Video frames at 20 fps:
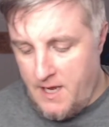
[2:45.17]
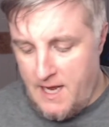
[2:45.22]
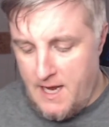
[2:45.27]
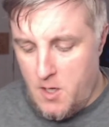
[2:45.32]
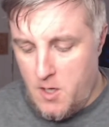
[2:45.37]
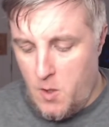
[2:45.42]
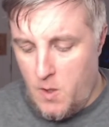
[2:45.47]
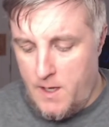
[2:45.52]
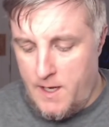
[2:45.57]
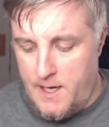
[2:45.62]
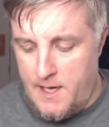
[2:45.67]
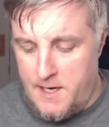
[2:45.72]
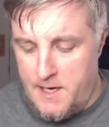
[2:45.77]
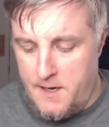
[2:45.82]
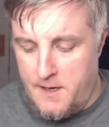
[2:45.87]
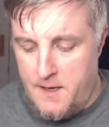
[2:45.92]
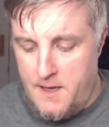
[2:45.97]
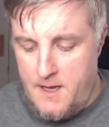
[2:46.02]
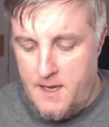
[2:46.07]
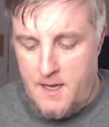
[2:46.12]

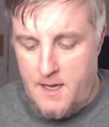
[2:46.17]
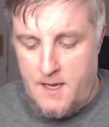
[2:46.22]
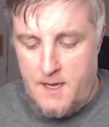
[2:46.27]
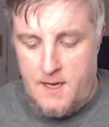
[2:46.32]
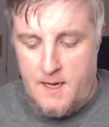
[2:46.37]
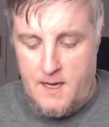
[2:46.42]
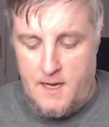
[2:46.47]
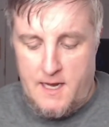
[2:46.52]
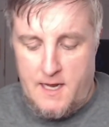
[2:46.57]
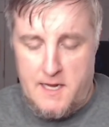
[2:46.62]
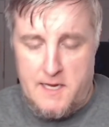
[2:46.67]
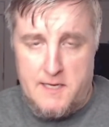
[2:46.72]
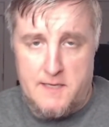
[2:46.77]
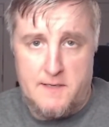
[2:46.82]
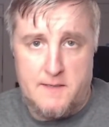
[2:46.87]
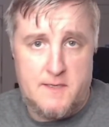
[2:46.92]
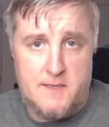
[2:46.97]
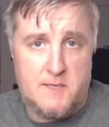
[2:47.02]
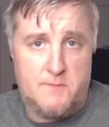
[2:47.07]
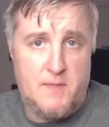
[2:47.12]
ahead
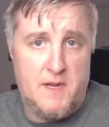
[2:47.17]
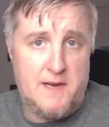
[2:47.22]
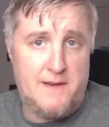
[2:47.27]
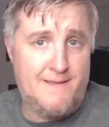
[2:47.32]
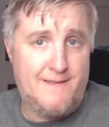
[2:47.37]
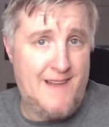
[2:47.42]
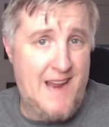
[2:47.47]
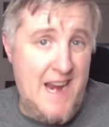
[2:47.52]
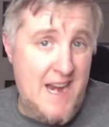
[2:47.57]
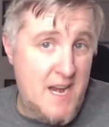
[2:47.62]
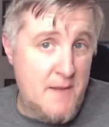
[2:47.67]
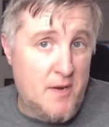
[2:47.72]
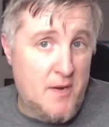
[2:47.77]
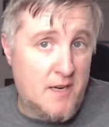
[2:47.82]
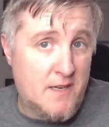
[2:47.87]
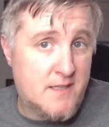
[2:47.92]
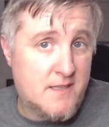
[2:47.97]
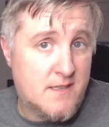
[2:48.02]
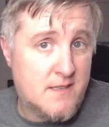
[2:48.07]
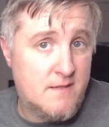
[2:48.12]
and spend
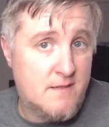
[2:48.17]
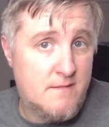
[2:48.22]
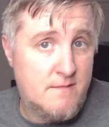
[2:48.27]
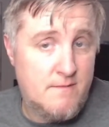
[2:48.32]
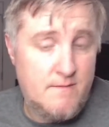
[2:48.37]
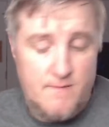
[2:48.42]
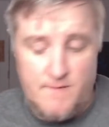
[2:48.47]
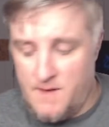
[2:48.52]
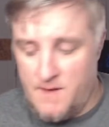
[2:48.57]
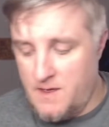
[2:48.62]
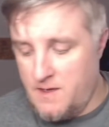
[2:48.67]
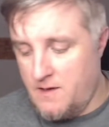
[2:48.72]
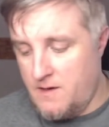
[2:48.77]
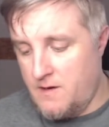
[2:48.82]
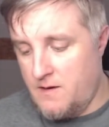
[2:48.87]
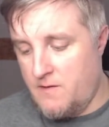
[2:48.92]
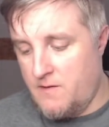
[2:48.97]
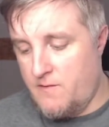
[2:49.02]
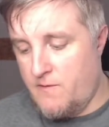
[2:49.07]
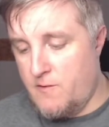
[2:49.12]
$80
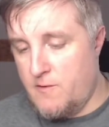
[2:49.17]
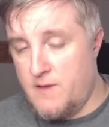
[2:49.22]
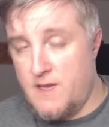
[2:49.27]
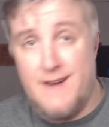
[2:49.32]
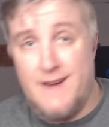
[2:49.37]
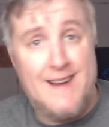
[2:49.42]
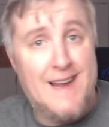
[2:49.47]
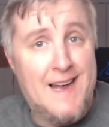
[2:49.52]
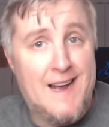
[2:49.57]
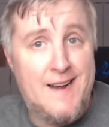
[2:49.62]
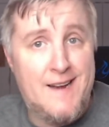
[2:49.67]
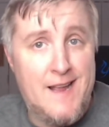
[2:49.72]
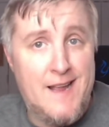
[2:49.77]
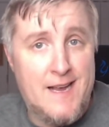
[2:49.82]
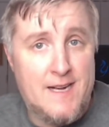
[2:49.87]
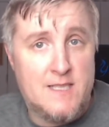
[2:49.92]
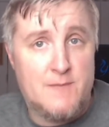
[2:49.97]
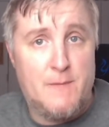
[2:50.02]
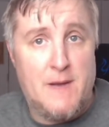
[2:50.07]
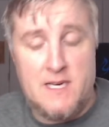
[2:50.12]
for the
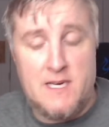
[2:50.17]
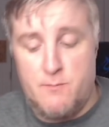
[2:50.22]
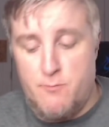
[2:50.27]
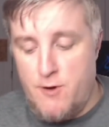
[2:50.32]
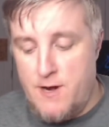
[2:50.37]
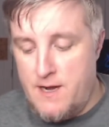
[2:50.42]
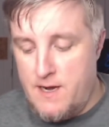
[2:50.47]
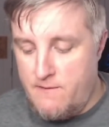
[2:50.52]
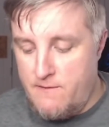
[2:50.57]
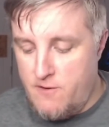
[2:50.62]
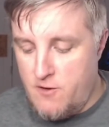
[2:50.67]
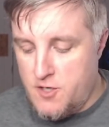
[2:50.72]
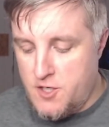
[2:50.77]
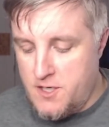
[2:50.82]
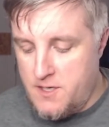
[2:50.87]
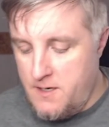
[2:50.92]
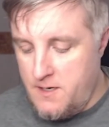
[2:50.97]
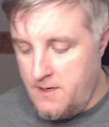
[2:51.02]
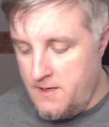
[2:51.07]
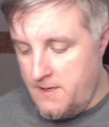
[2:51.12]
non-Xbox branded
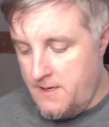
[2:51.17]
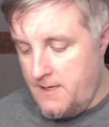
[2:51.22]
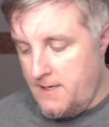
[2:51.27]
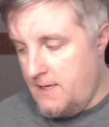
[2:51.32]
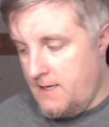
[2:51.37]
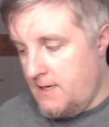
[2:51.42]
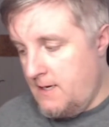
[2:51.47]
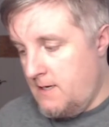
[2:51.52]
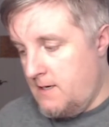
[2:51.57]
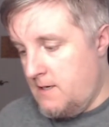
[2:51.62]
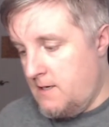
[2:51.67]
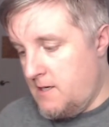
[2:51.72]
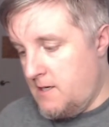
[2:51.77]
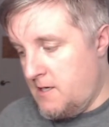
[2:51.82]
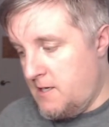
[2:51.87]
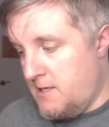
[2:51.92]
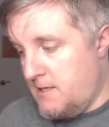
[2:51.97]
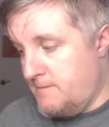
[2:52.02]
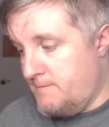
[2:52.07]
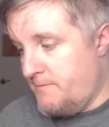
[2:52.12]
version.
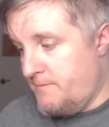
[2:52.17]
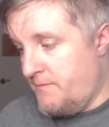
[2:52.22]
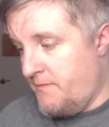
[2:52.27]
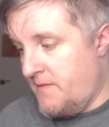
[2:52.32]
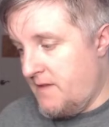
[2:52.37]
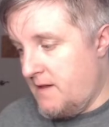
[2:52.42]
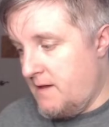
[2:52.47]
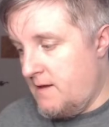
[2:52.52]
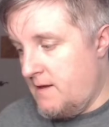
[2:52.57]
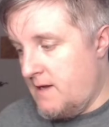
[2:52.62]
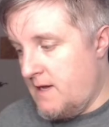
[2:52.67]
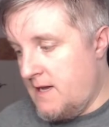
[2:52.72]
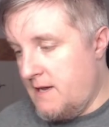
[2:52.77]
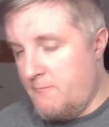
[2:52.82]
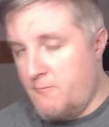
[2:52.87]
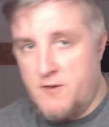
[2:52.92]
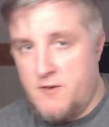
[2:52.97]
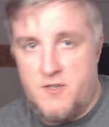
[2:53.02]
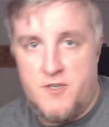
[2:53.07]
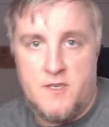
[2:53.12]
I
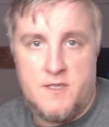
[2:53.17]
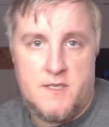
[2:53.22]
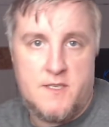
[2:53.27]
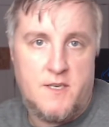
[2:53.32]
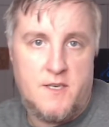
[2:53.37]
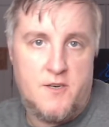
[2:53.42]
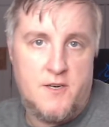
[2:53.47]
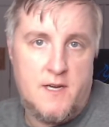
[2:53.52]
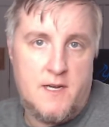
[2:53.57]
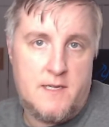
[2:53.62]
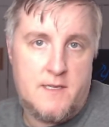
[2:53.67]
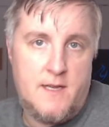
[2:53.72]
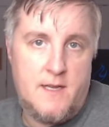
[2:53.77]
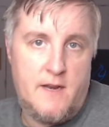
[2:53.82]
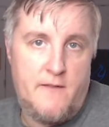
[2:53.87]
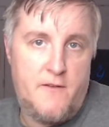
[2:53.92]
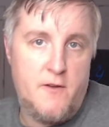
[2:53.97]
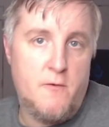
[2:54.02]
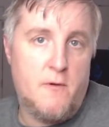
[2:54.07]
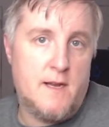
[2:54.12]
would just suggest that
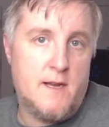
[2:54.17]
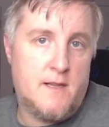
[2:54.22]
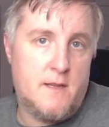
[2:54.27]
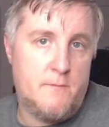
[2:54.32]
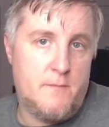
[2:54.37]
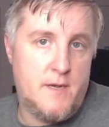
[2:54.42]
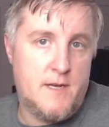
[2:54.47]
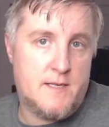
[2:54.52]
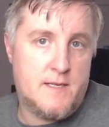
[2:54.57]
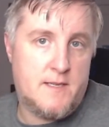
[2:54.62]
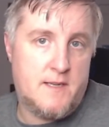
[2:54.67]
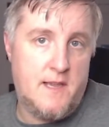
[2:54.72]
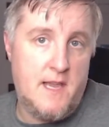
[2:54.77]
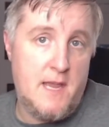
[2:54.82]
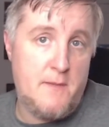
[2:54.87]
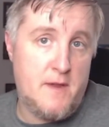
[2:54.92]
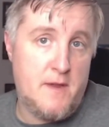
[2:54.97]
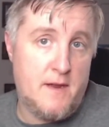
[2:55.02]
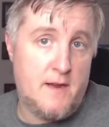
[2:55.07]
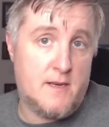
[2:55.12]
if you want the best
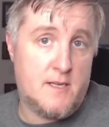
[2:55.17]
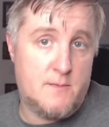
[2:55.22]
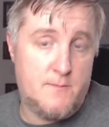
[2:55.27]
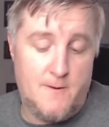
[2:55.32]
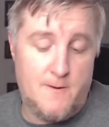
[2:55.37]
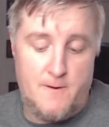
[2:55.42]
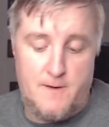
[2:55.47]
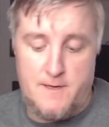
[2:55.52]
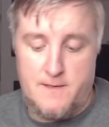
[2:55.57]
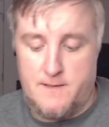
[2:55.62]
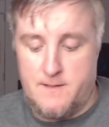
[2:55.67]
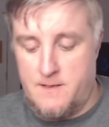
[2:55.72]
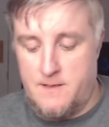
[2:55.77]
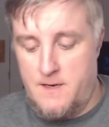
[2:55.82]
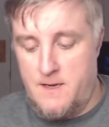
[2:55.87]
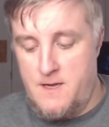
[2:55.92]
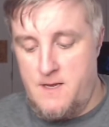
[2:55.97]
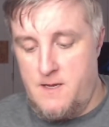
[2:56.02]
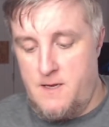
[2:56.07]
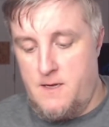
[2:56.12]
gaming experience,
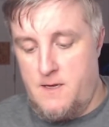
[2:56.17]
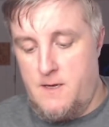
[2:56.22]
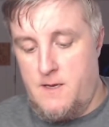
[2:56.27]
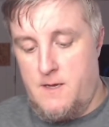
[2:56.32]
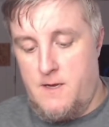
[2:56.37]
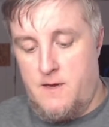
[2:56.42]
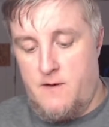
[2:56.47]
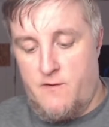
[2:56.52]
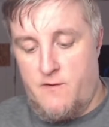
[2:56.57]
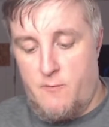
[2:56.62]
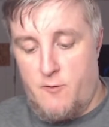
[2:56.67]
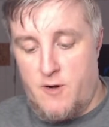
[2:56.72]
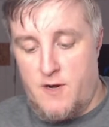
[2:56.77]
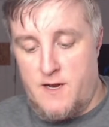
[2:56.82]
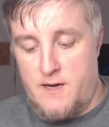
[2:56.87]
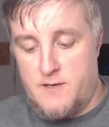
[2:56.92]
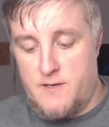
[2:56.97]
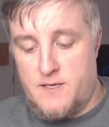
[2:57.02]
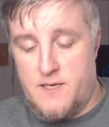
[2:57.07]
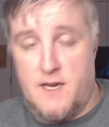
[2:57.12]
from what I
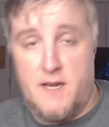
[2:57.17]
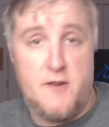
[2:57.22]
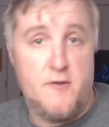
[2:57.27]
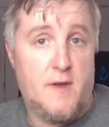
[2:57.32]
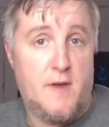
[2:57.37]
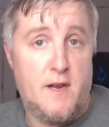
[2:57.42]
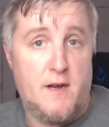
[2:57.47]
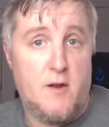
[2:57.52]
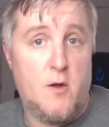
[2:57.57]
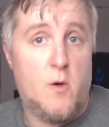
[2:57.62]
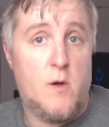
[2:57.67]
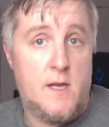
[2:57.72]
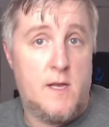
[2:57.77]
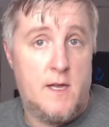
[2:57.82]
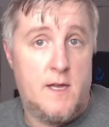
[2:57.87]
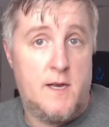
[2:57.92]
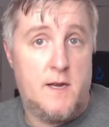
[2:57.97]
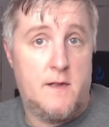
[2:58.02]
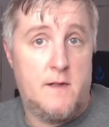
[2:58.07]
understand, you can go ahead